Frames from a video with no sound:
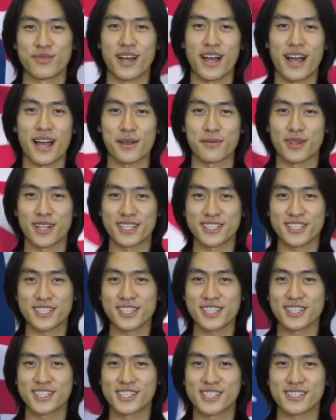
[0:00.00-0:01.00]
I pledge
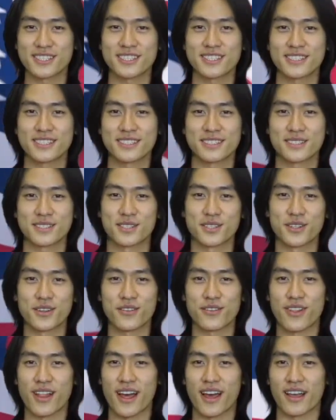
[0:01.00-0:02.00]
allegiance to the
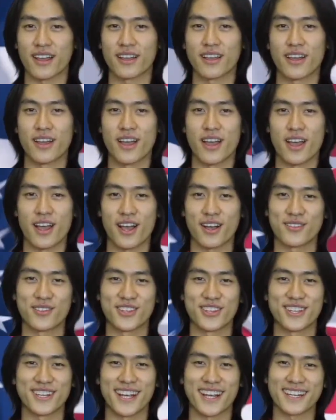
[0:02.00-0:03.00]
flag of
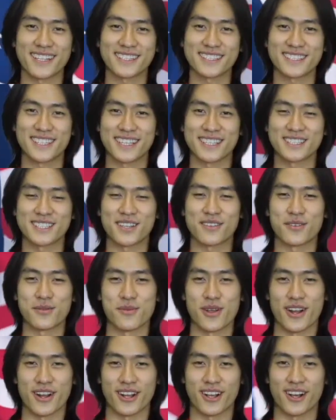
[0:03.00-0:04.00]
the United States of
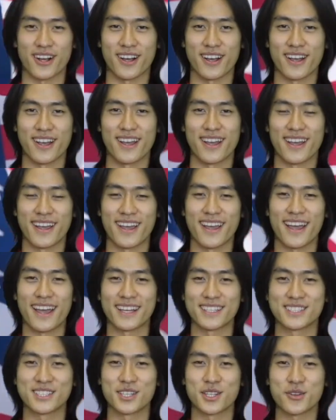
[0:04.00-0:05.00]
America
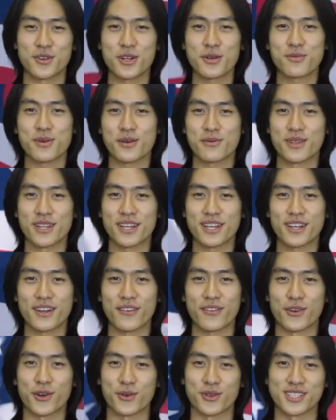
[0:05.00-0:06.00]
and to the republic
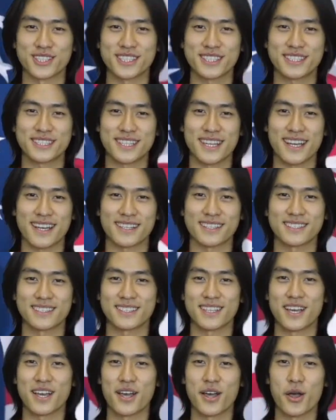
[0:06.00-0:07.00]
for which it
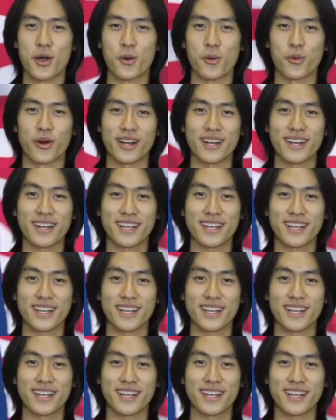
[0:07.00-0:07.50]
stands, one